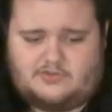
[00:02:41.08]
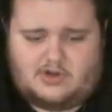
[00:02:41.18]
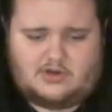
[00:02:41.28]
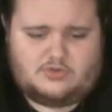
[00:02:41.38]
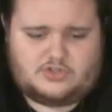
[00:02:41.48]
a
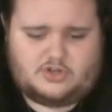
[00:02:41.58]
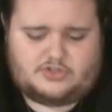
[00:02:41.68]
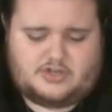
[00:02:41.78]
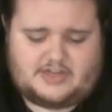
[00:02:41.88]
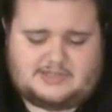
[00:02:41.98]
row. Sean
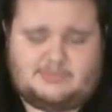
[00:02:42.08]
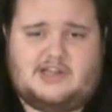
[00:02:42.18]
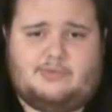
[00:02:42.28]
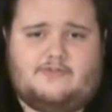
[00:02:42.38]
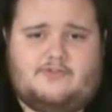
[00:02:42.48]
Shirk hasn't been
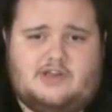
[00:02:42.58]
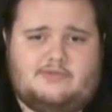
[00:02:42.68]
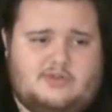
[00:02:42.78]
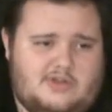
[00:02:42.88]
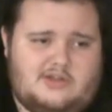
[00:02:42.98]
able to
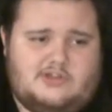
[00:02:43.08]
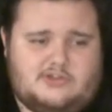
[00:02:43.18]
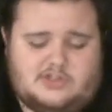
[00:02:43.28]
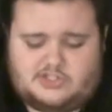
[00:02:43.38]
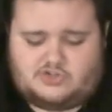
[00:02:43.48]
fight
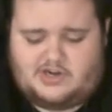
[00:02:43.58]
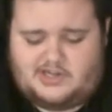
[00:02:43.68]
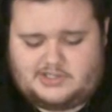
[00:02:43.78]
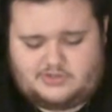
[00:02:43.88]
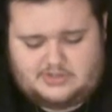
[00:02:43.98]
because of
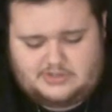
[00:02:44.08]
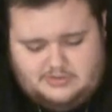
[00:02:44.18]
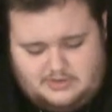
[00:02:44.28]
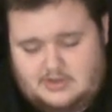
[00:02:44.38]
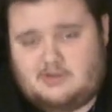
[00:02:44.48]
training injuries.
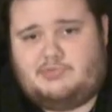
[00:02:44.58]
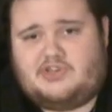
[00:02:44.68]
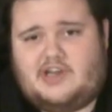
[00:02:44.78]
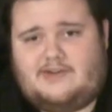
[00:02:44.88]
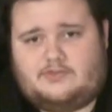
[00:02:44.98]
Be
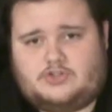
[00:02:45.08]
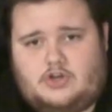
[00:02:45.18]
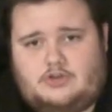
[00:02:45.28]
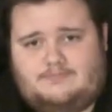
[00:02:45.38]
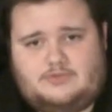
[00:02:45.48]
careful,
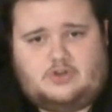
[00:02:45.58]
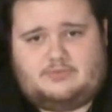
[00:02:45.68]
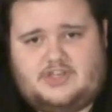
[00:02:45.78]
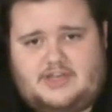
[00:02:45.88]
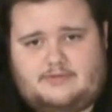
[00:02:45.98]
Sean. That's all I'm
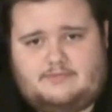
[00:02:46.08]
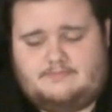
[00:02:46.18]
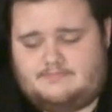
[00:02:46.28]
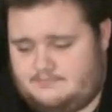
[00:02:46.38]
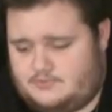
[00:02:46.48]
saying.
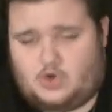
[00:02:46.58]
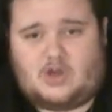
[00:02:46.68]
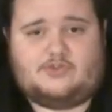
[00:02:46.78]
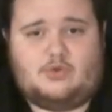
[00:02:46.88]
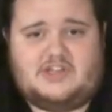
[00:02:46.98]
You don't
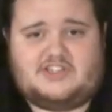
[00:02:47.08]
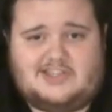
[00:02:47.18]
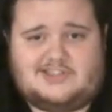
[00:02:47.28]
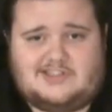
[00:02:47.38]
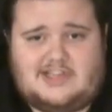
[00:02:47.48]
have too many
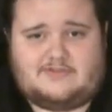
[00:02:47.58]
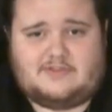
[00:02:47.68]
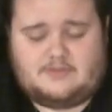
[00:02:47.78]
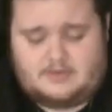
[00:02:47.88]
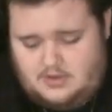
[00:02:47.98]
chances
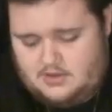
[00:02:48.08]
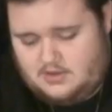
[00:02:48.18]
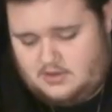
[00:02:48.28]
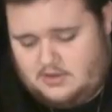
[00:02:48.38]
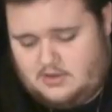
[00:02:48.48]
left.
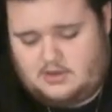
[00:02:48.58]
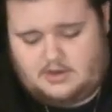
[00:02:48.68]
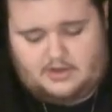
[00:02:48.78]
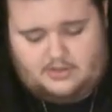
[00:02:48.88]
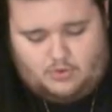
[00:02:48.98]

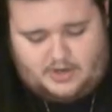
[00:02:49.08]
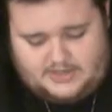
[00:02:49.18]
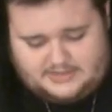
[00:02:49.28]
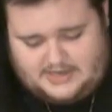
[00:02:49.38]
Another one is